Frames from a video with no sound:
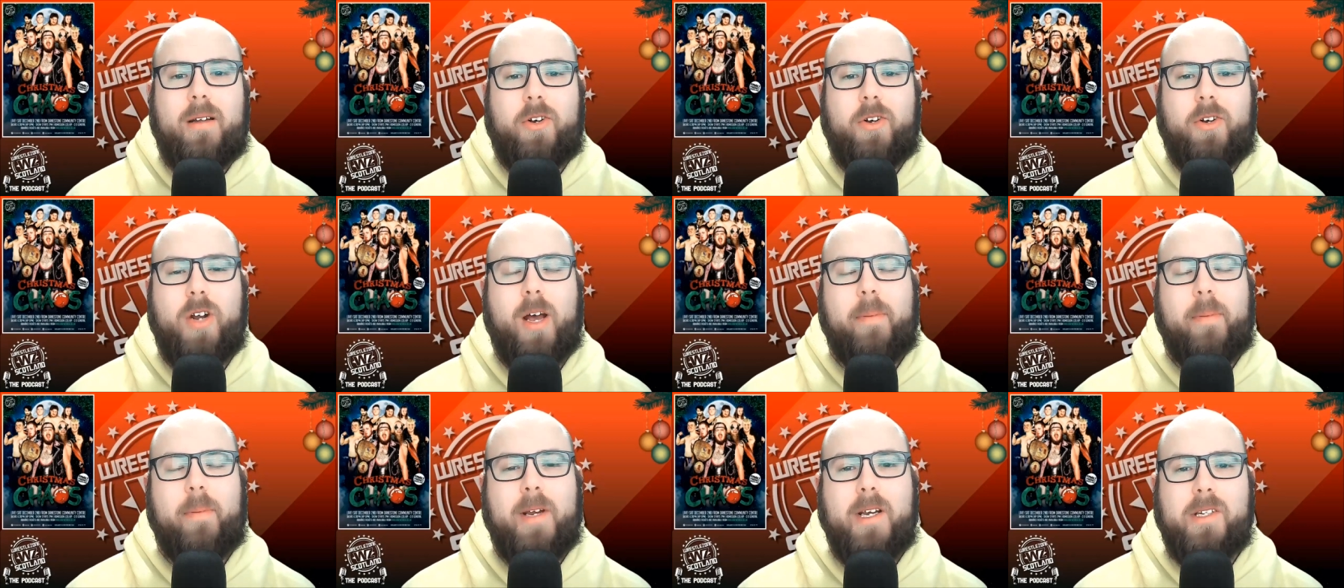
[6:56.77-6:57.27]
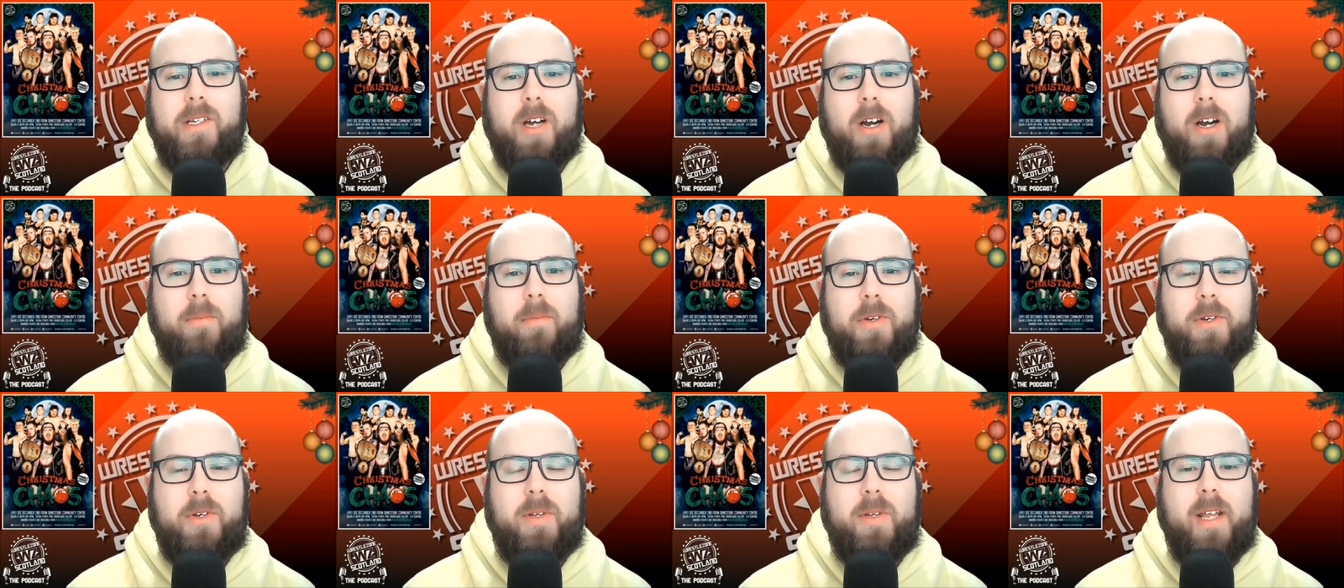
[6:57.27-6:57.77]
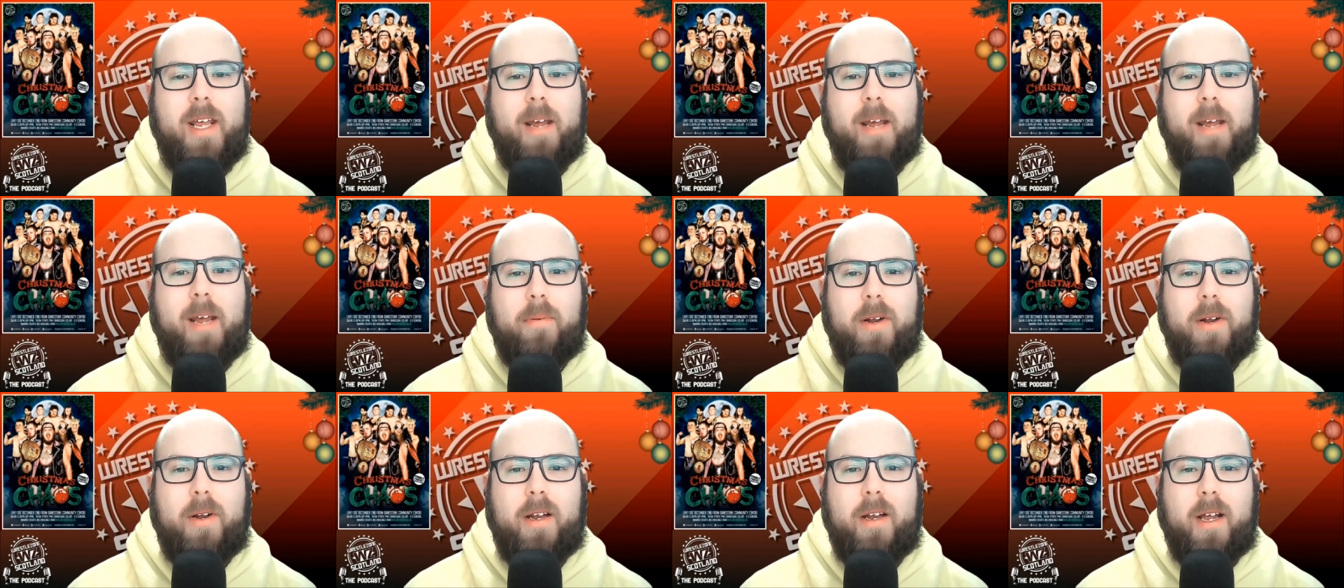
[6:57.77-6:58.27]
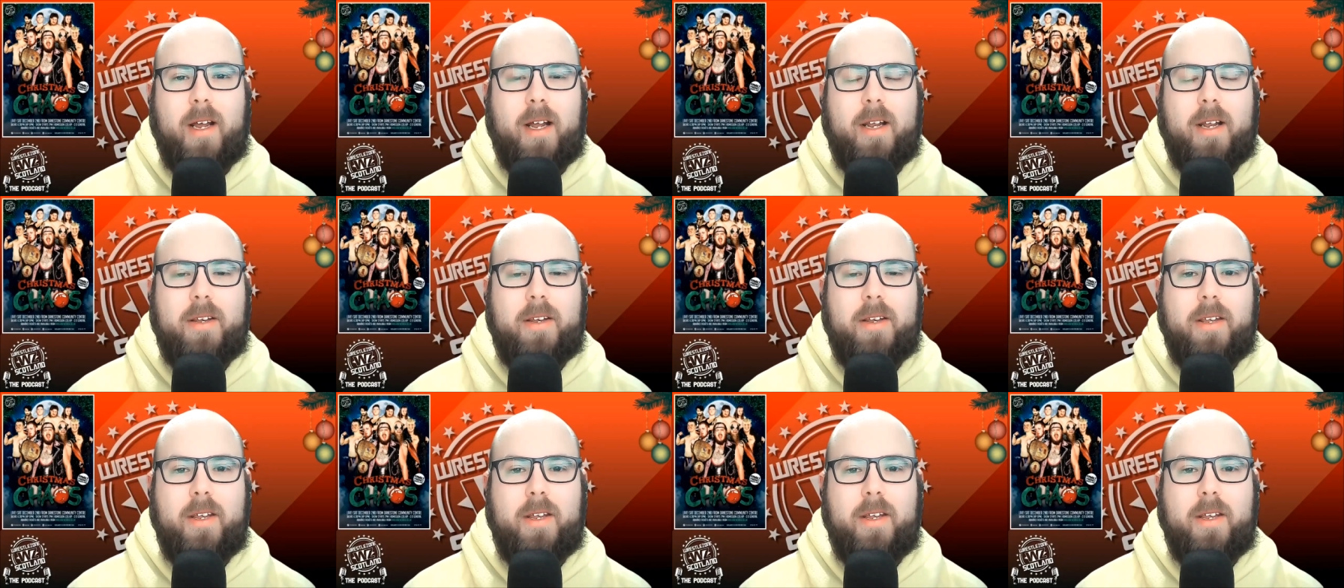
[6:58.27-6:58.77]
trapping his arm between the apron
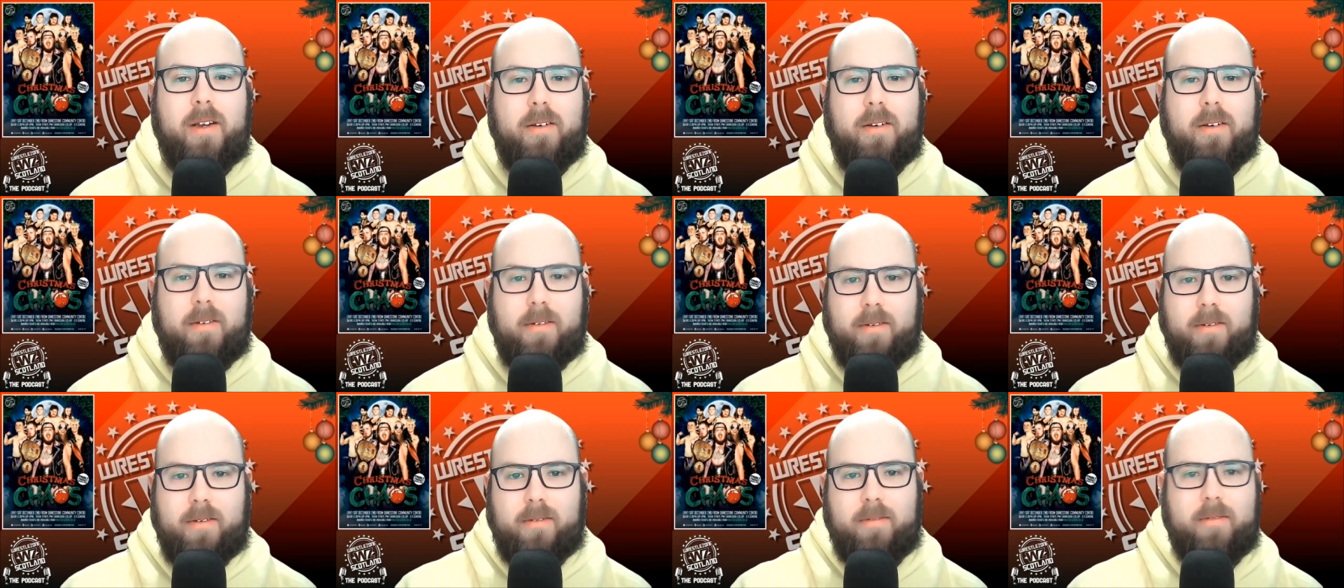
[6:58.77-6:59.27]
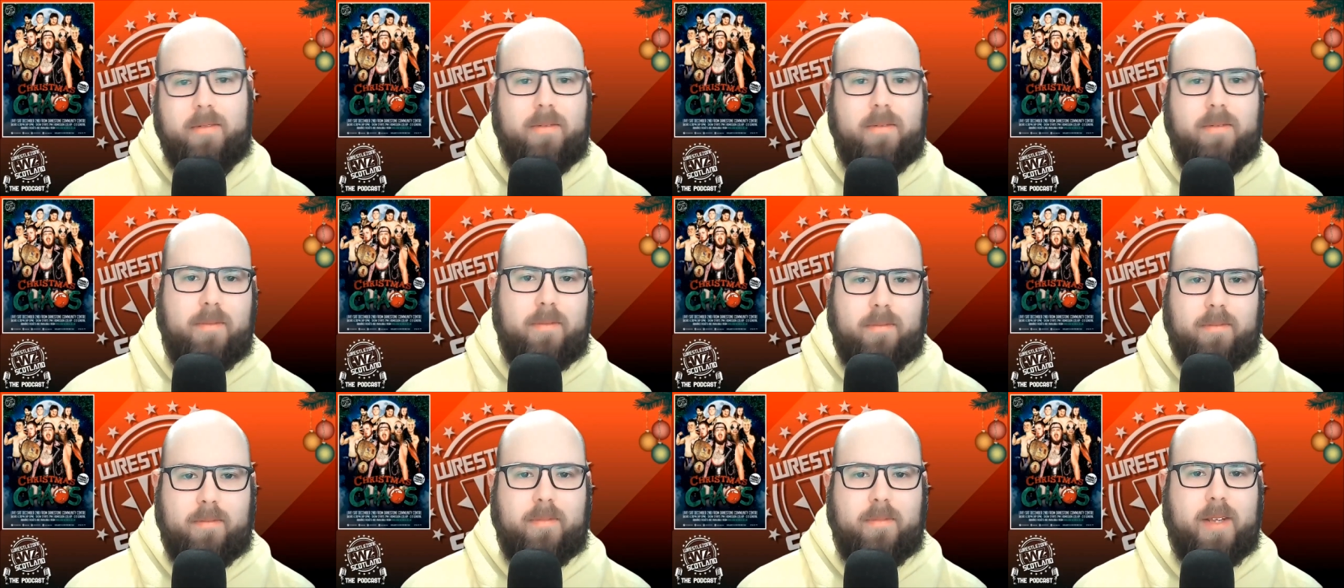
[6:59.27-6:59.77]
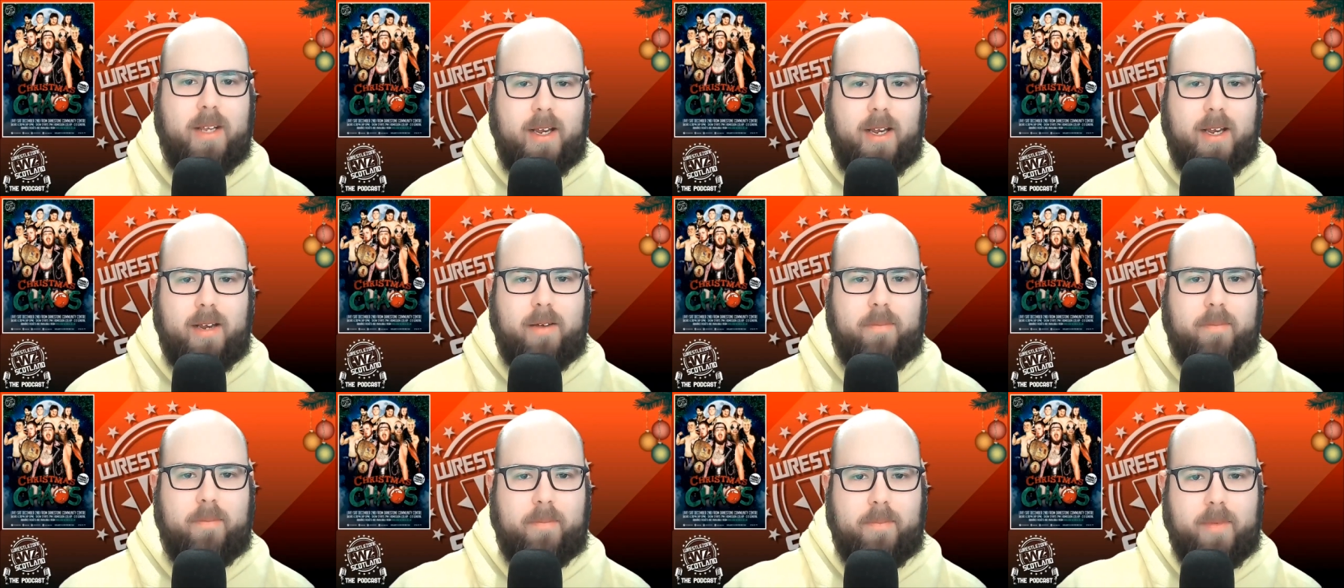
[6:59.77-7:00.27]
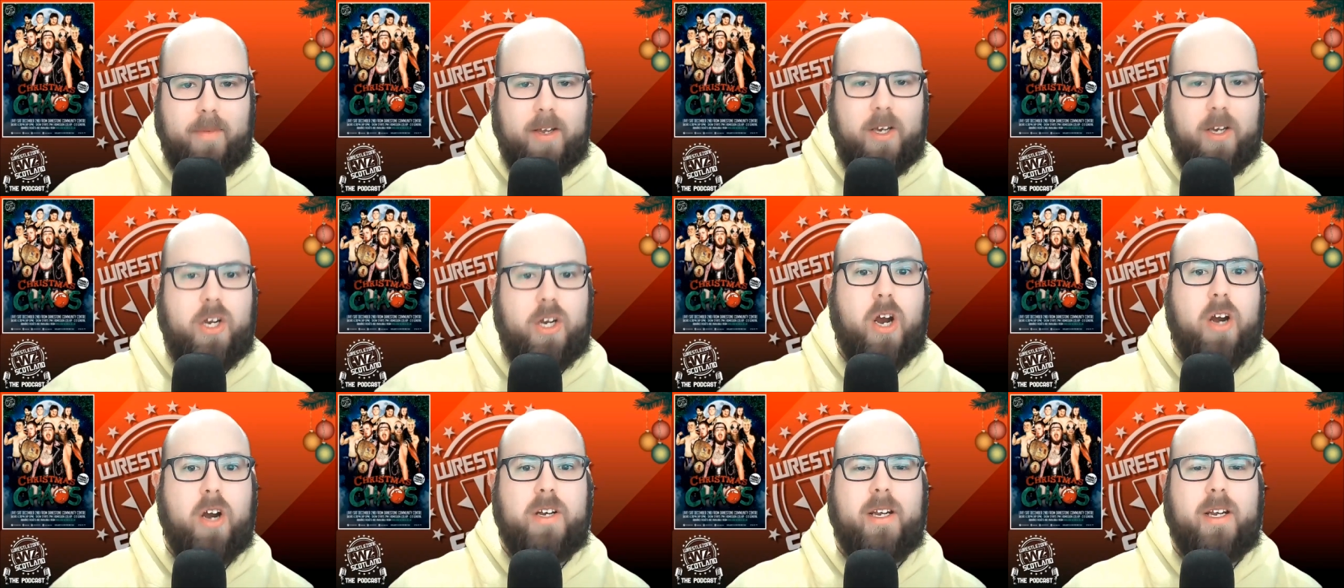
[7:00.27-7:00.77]
and the the, the
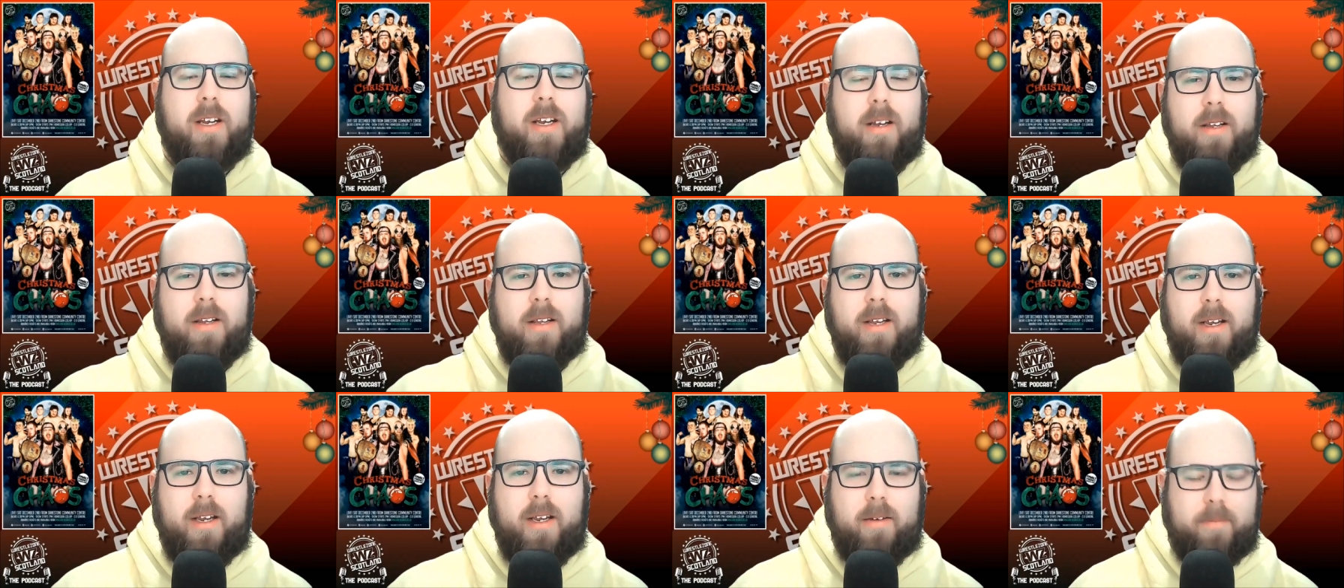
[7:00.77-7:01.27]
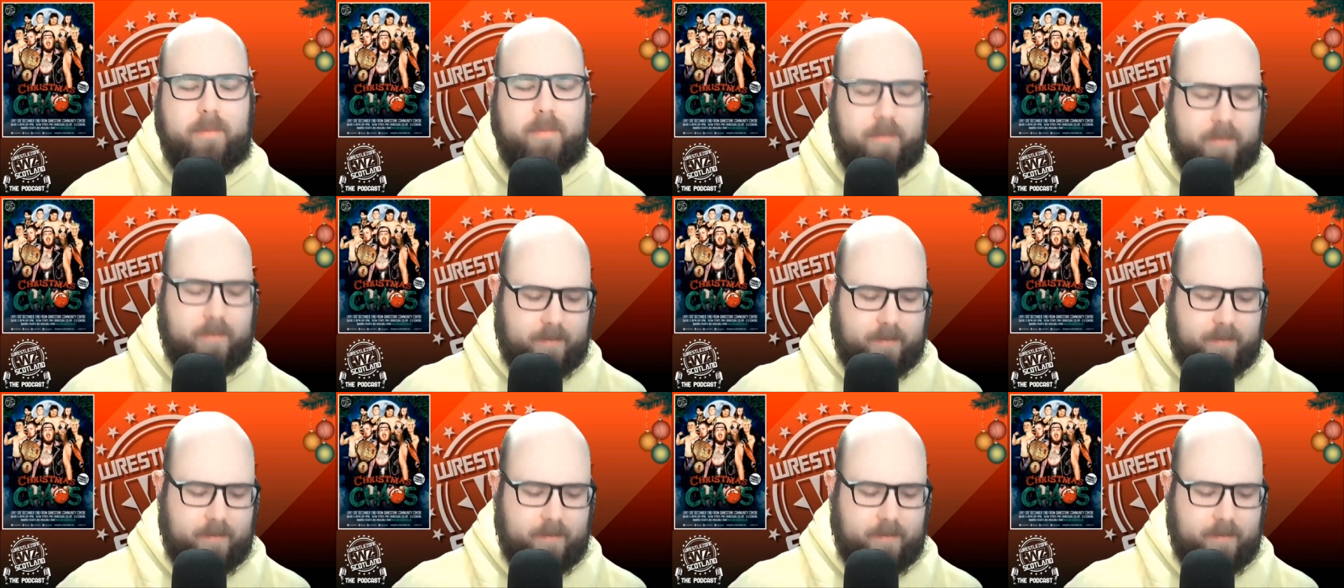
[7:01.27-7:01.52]
curtain. The